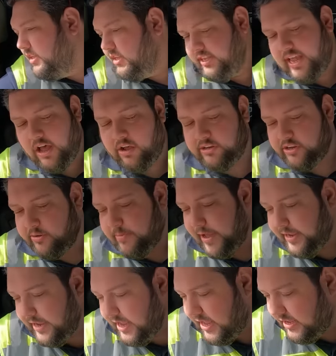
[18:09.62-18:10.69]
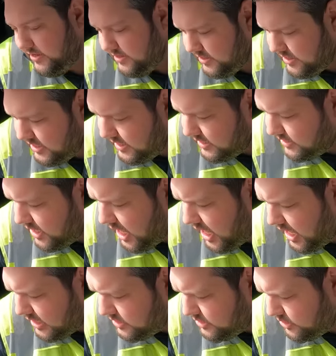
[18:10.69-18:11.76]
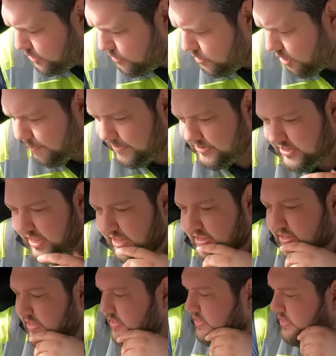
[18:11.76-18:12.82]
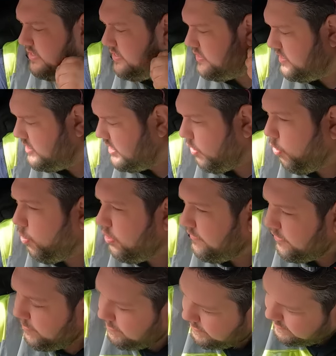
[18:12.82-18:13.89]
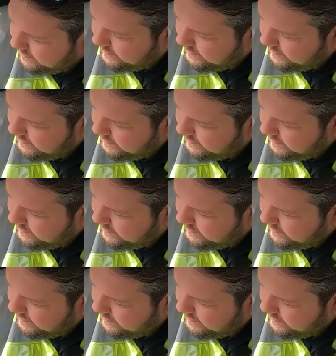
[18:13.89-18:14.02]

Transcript: Yeah, I do, mate, yeah. It's 2 coppers there. All of them? All of them.